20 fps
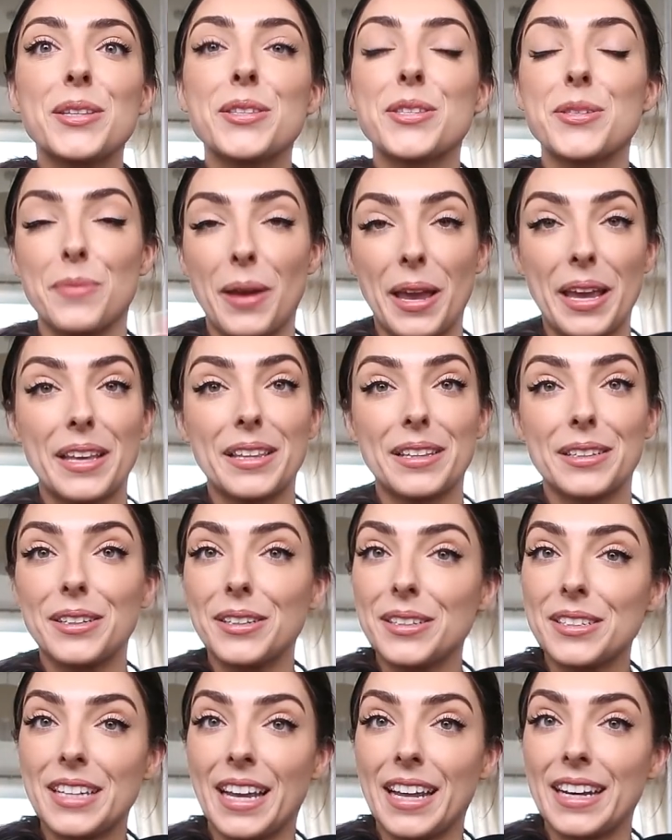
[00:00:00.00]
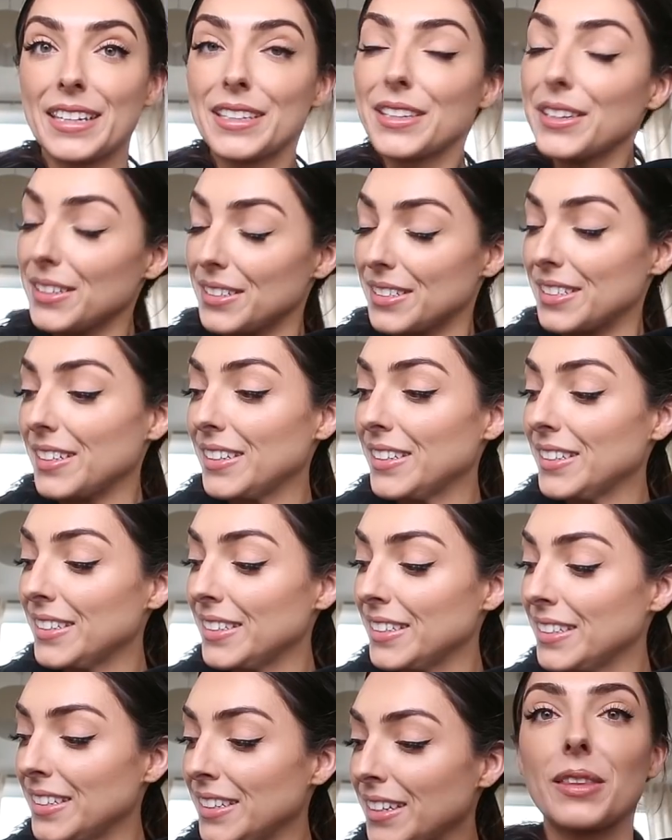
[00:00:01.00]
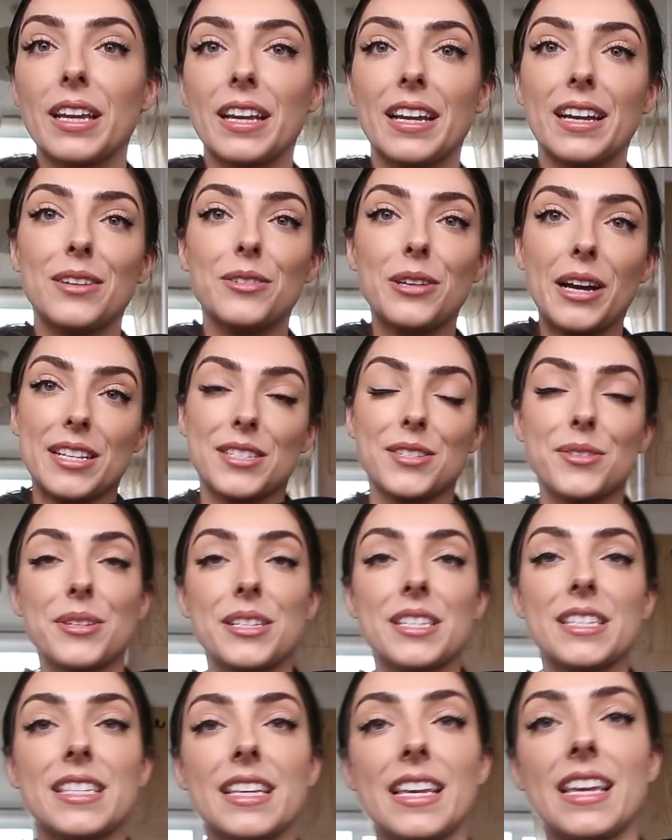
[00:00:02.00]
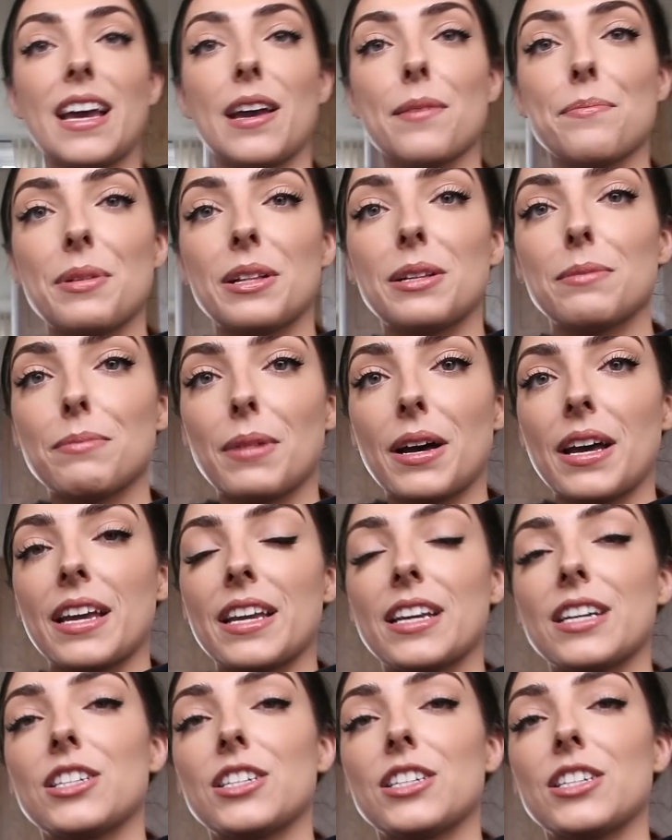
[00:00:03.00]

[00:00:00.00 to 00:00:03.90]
to make the content good. As you can see, I built my